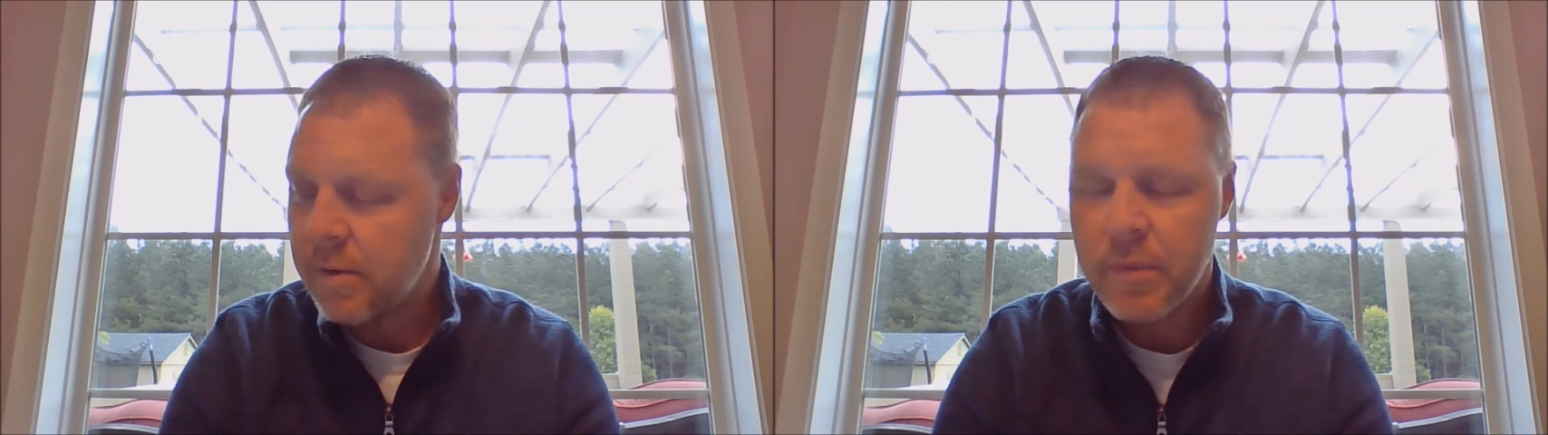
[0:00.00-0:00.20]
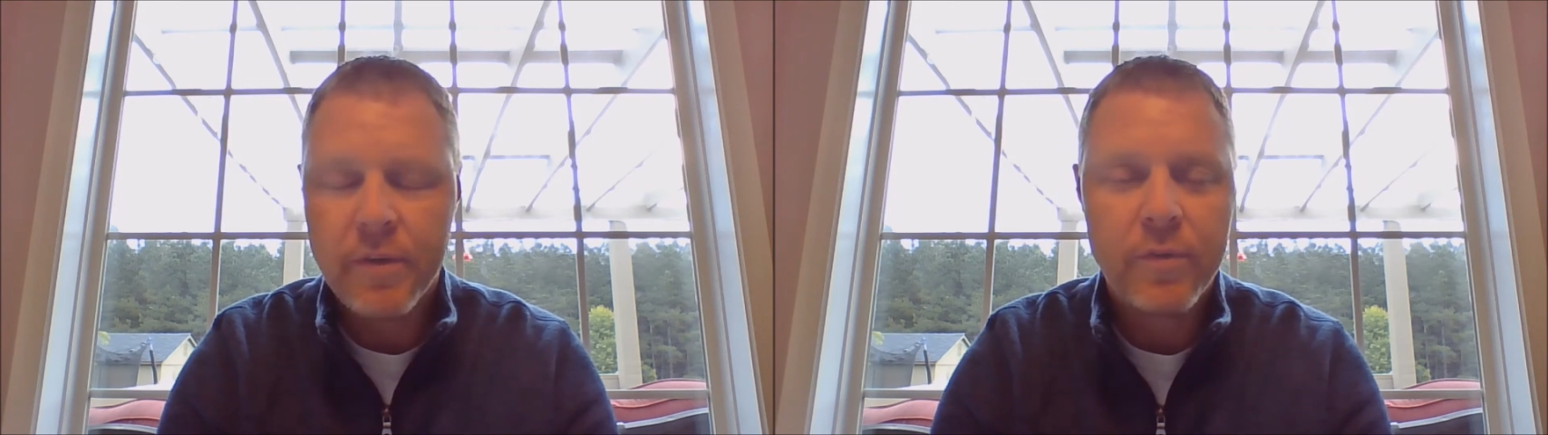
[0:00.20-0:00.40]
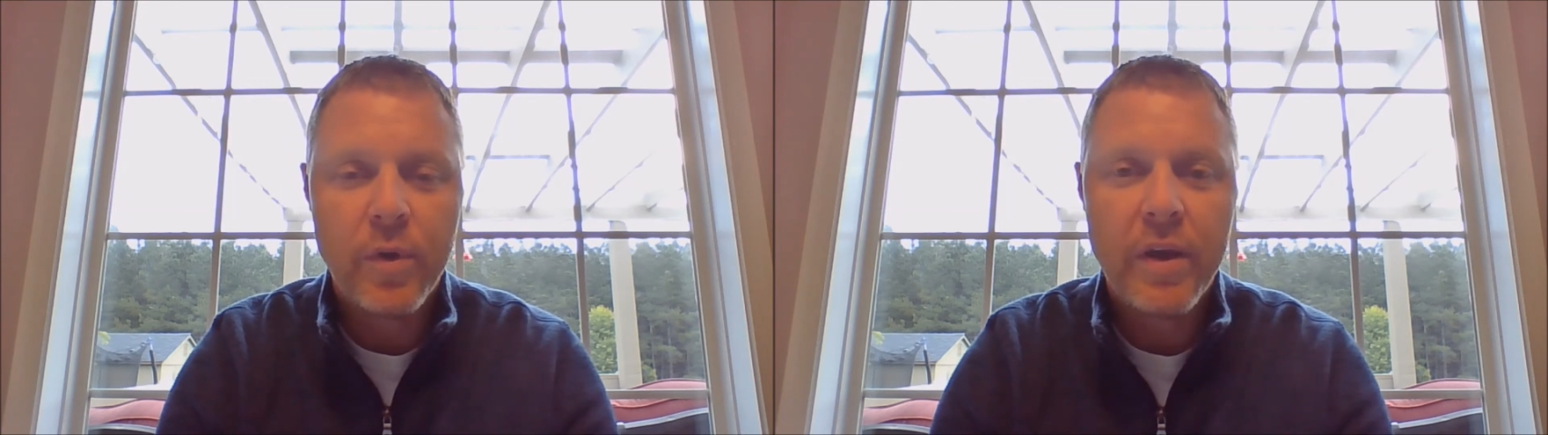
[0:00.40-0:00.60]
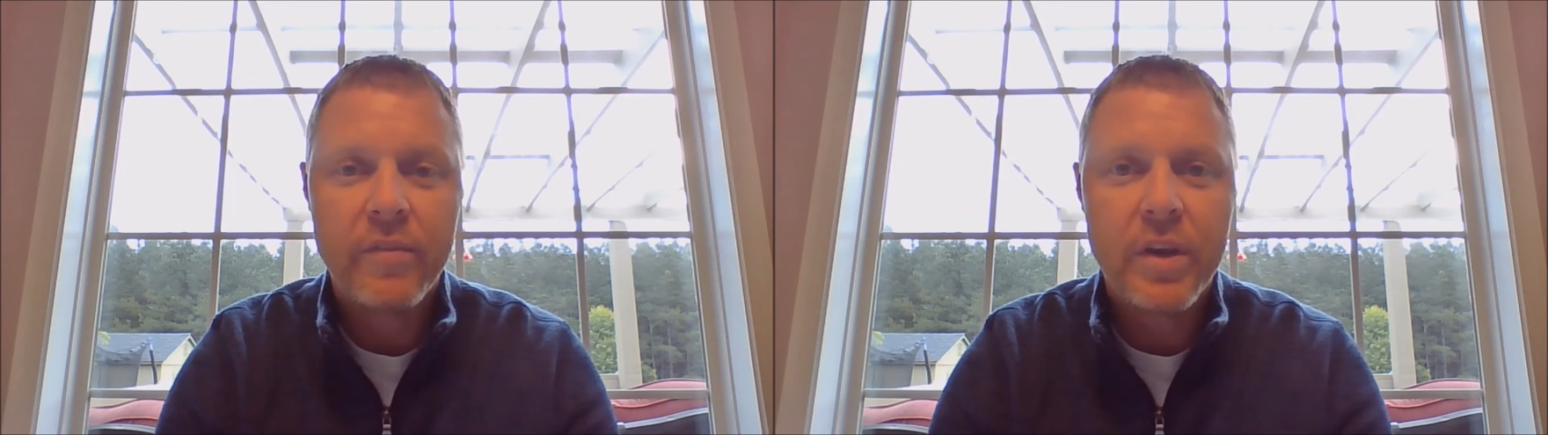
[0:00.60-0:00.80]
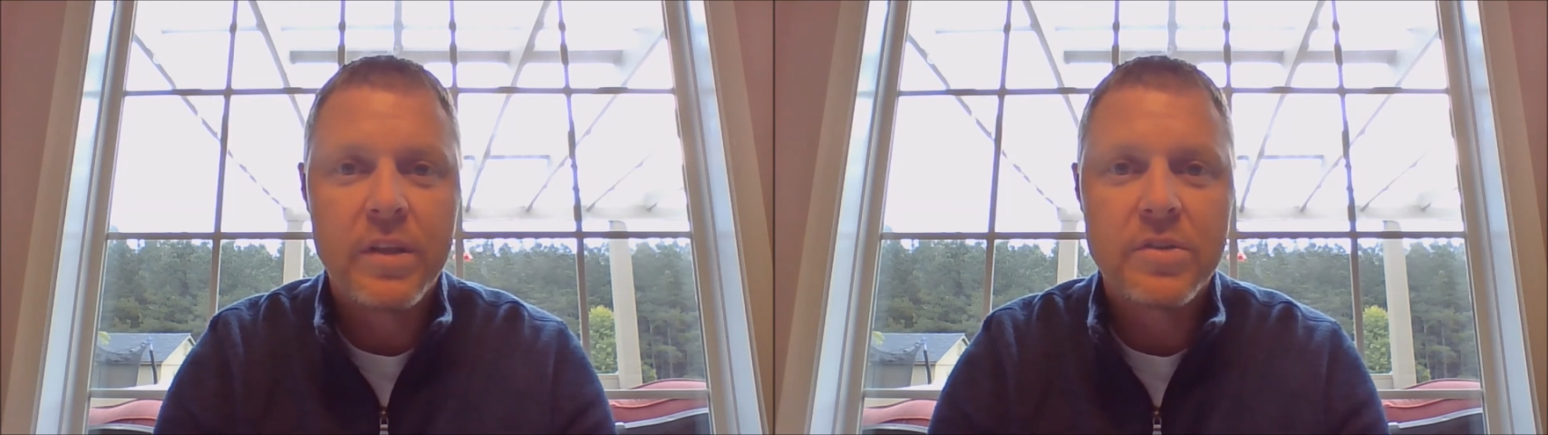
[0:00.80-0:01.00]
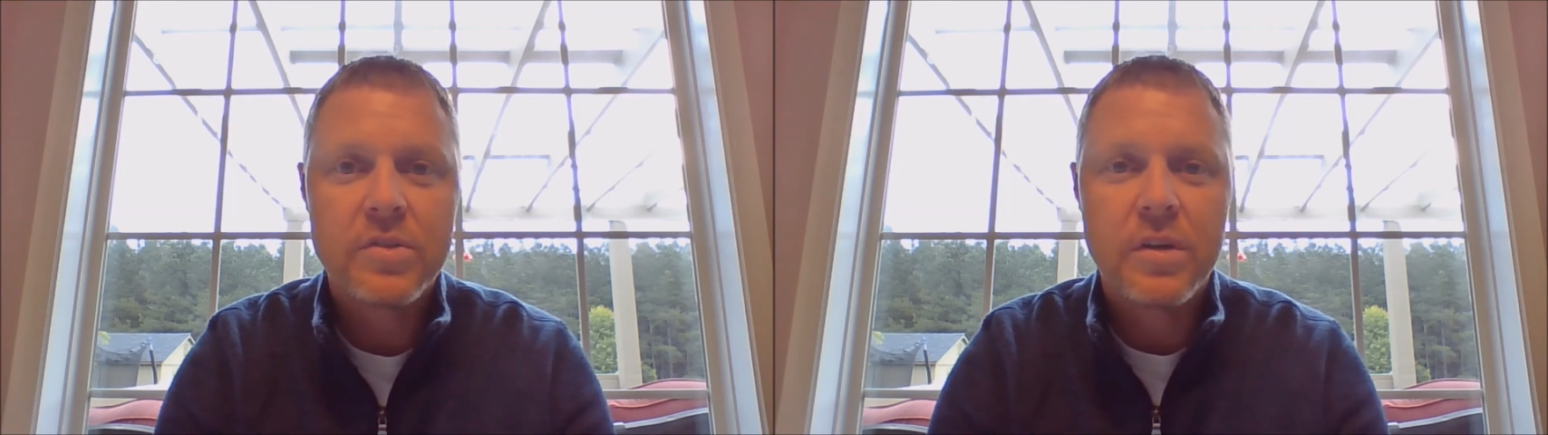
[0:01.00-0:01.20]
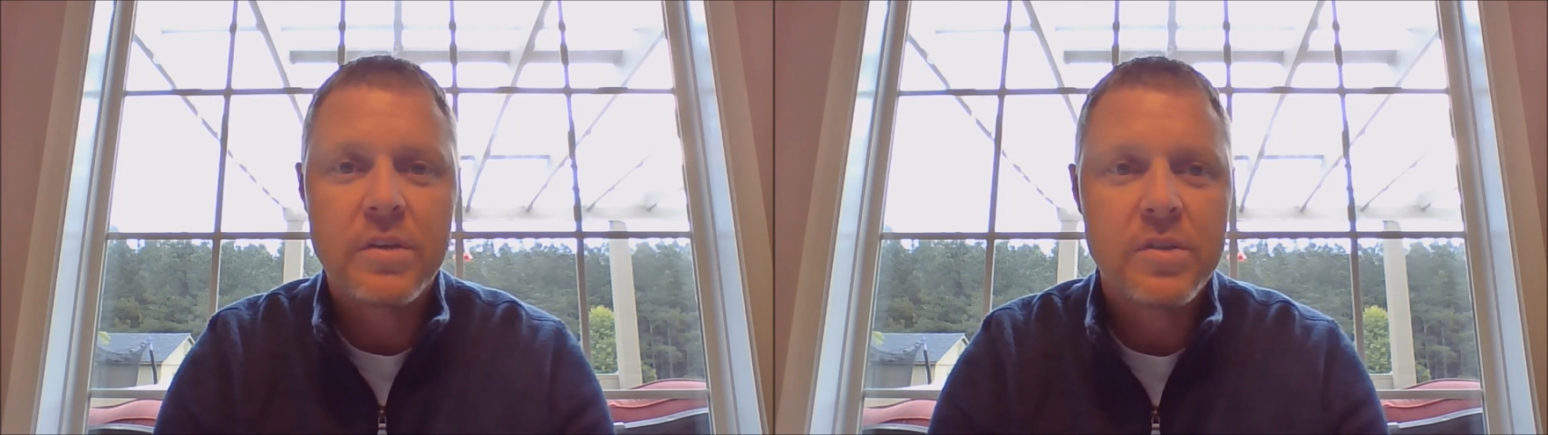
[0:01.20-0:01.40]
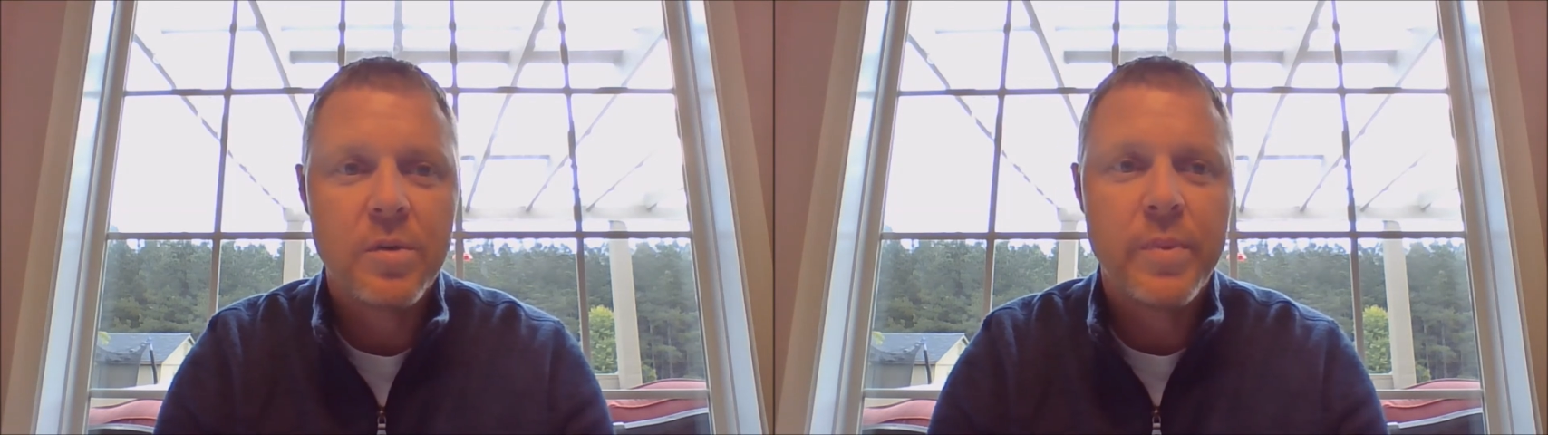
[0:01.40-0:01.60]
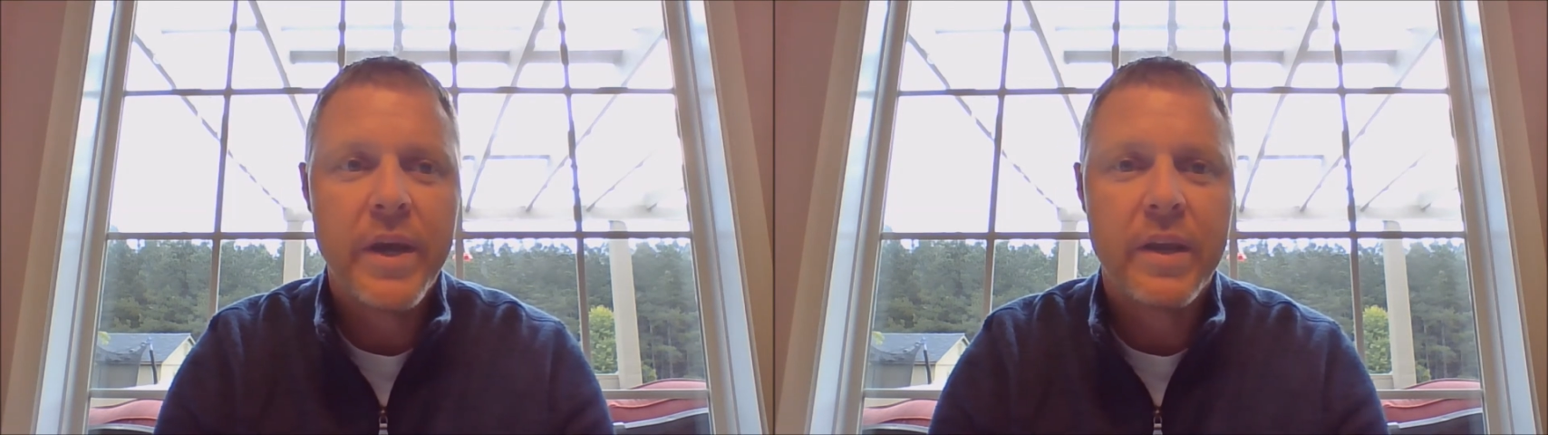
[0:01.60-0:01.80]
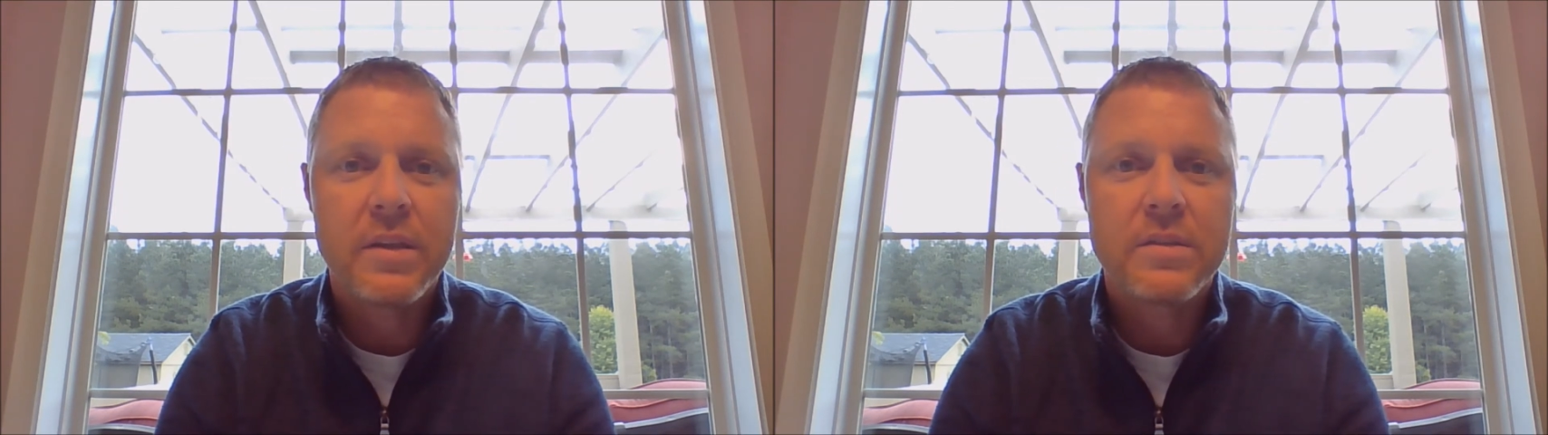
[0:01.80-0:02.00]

If you have any instructional packets